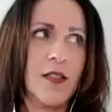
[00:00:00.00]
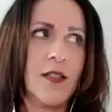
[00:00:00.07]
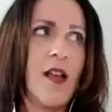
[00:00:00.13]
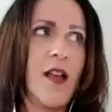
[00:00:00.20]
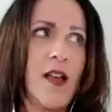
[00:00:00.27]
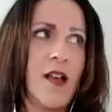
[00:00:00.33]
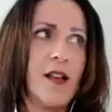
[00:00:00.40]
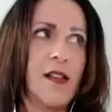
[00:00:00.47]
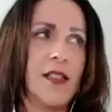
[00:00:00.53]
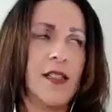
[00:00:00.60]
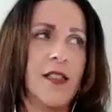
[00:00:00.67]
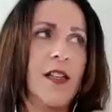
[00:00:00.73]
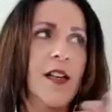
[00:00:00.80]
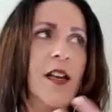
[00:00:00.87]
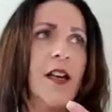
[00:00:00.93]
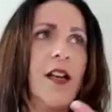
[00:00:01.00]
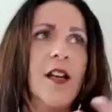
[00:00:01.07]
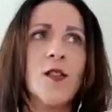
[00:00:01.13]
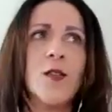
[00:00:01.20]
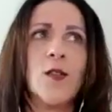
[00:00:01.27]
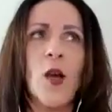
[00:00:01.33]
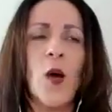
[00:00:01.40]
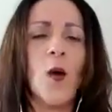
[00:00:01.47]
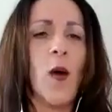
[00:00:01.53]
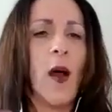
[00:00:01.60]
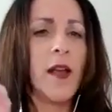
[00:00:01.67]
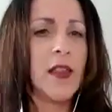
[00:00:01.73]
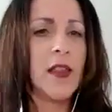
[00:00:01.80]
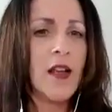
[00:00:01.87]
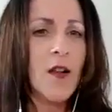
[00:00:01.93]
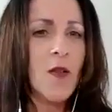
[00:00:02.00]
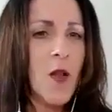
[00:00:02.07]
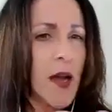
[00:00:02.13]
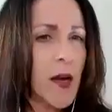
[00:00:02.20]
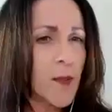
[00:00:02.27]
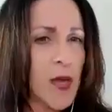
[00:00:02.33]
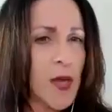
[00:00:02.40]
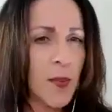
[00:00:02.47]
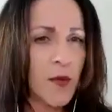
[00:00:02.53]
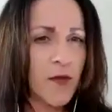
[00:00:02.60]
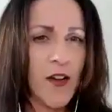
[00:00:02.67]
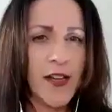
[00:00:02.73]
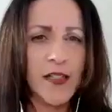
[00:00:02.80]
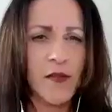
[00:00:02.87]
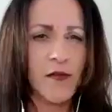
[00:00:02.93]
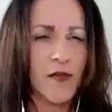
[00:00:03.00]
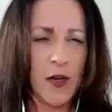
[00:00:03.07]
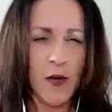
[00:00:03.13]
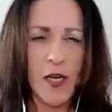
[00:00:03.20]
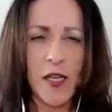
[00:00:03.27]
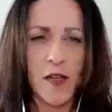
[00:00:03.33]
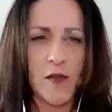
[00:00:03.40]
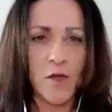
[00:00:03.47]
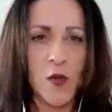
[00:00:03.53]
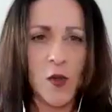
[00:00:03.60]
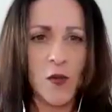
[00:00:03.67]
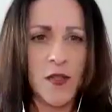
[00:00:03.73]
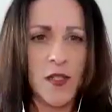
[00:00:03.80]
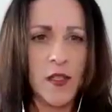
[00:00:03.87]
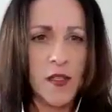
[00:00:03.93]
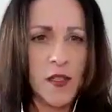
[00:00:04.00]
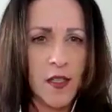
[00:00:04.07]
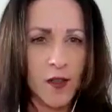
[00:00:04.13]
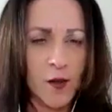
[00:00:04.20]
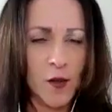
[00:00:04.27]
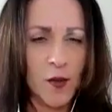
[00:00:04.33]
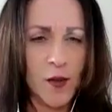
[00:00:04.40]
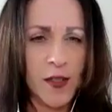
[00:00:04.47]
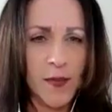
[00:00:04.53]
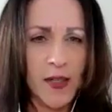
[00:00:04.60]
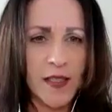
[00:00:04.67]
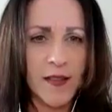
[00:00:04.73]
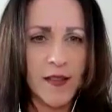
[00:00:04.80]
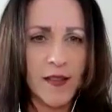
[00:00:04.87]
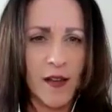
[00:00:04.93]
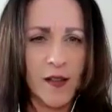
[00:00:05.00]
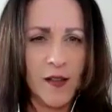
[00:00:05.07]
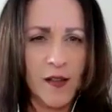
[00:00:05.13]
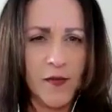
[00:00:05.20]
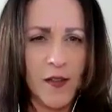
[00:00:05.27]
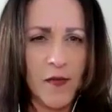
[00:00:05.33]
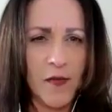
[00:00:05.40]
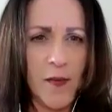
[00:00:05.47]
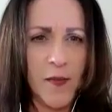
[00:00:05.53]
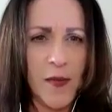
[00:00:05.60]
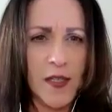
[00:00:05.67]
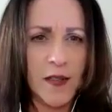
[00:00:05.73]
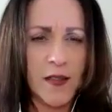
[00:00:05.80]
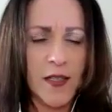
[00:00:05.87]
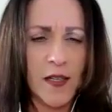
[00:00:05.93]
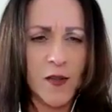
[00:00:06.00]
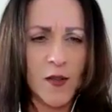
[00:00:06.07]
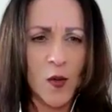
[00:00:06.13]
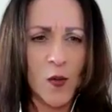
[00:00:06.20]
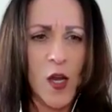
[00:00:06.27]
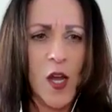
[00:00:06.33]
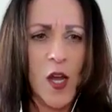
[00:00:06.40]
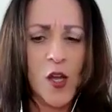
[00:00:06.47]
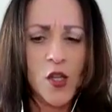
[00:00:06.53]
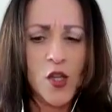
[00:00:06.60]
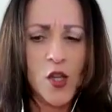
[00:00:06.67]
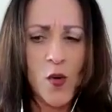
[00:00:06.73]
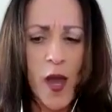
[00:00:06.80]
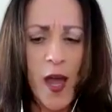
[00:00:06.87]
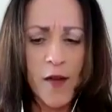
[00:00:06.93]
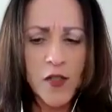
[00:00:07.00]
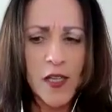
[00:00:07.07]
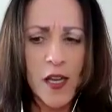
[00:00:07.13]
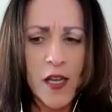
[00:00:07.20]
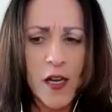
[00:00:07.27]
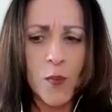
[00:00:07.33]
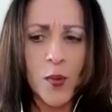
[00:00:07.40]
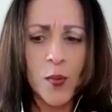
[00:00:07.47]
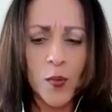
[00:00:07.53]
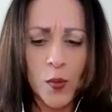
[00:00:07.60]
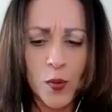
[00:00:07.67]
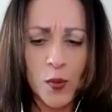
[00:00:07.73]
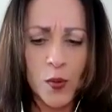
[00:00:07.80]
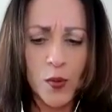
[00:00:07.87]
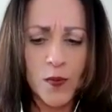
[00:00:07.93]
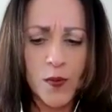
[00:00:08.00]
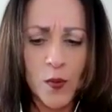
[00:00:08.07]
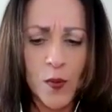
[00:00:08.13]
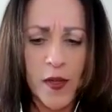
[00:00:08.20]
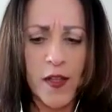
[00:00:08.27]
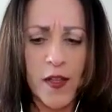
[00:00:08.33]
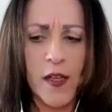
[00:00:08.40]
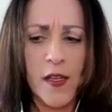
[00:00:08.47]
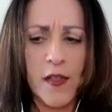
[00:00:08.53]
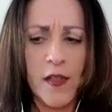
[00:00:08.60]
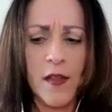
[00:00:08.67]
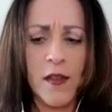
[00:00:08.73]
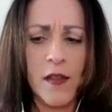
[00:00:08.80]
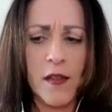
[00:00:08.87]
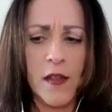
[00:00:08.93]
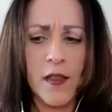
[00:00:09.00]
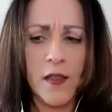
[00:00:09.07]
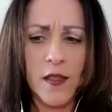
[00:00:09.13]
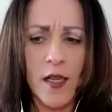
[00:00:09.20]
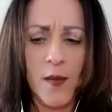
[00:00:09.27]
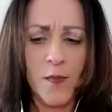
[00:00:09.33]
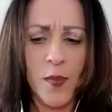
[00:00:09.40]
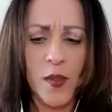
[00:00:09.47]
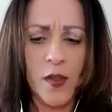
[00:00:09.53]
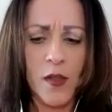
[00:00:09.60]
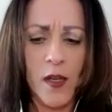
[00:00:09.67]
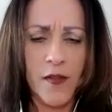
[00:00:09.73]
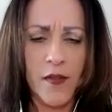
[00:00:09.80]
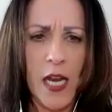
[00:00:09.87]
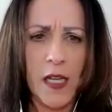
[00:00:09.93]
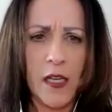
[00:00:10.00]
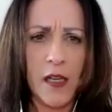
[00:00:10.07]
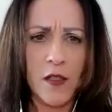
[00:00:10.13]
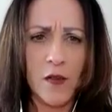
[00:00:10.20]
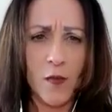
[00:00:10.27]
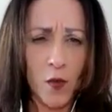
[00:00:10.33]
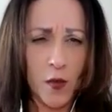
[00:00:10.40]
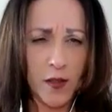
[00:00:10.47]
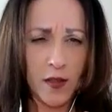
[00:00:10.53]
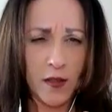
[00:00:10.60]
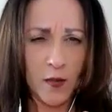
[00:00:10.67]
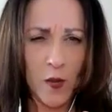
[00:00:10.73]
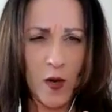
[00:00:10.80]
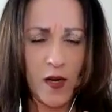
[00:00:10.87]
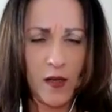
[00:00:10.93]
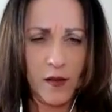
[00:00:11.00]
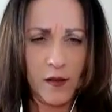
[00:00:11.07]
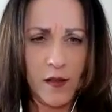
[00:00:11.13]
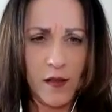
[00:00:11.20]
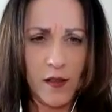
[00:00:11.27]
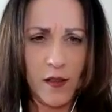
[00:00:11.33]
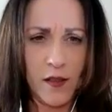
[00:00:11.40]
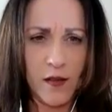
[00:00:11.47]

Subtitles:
us all. And so I think a lot of people find it very confusing, including myself, if that makes sense. So you have to get approved within the temple of getting a divorce as well. Is